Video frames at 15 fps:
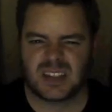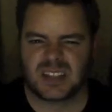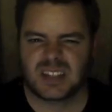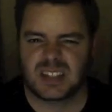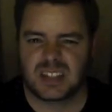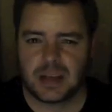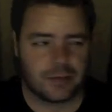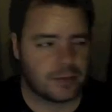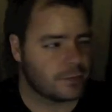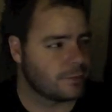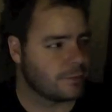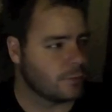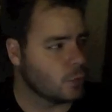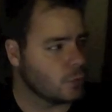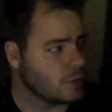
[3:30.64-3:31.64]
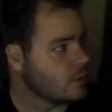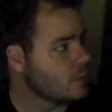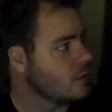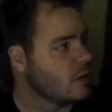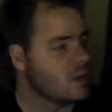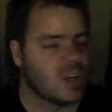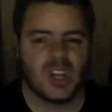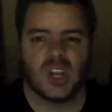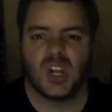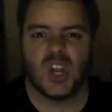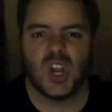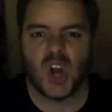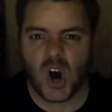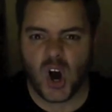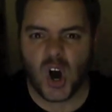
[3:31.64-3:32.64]
7 foot
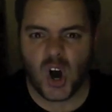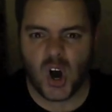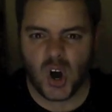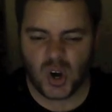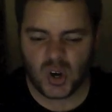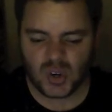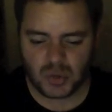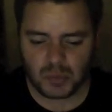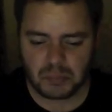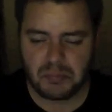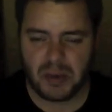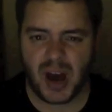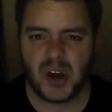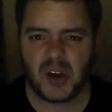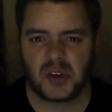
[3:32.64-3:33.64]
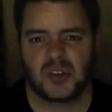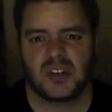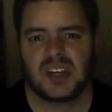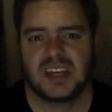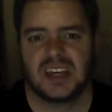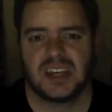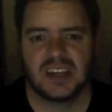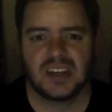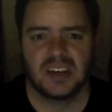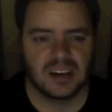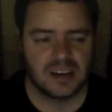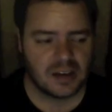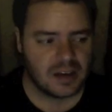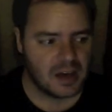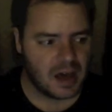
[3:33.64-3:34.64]
long, bony,
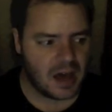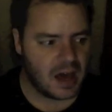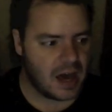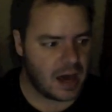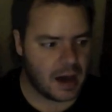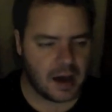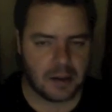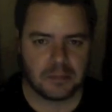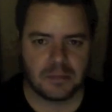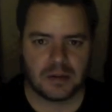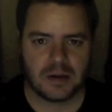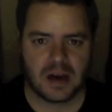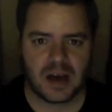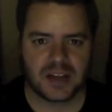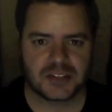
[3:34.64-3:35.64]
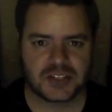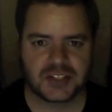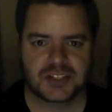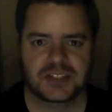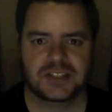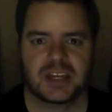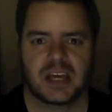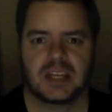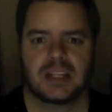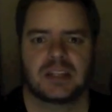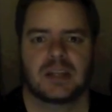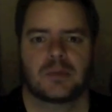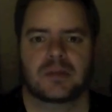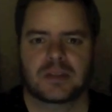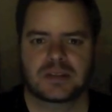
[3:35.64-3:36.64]
and just standing
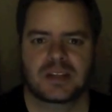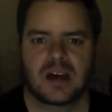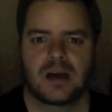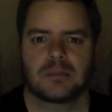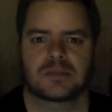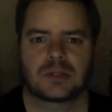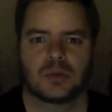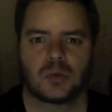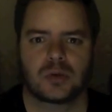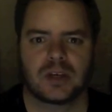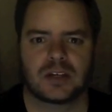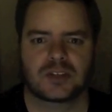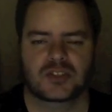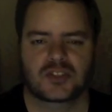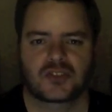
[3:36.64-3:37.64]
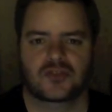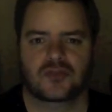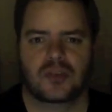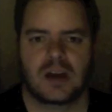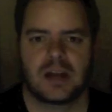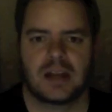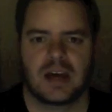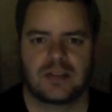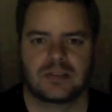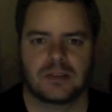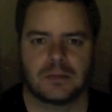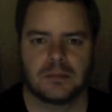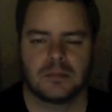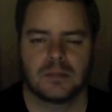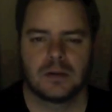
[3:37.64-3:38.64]
there with its arms looking straight at
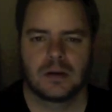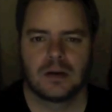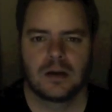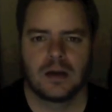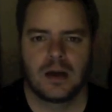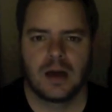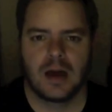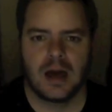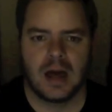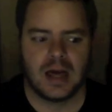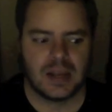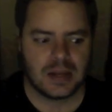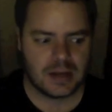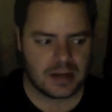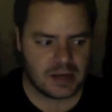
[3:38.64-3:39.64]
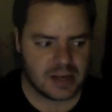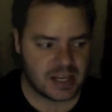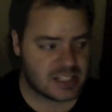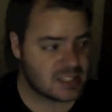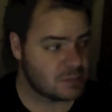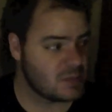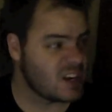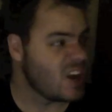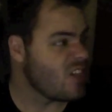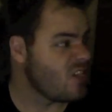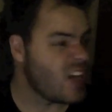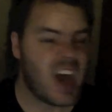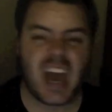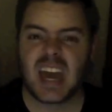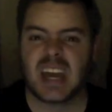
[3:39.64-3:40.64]
them. Next minute
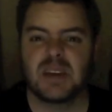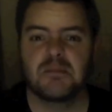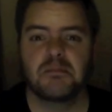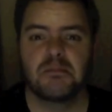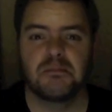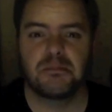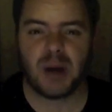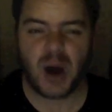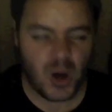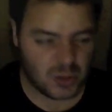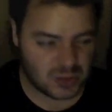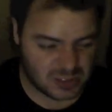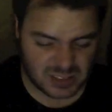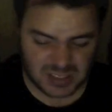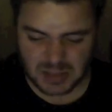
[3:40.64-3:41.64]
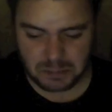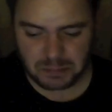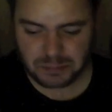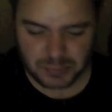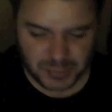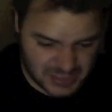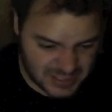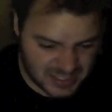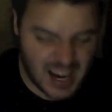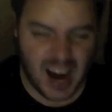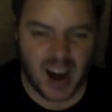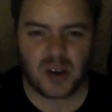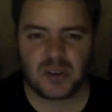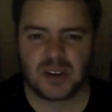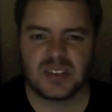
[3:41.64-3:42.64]
they bolted, they put the
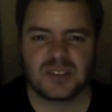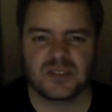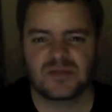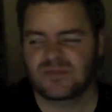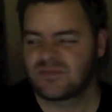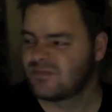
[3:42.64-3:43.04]
car in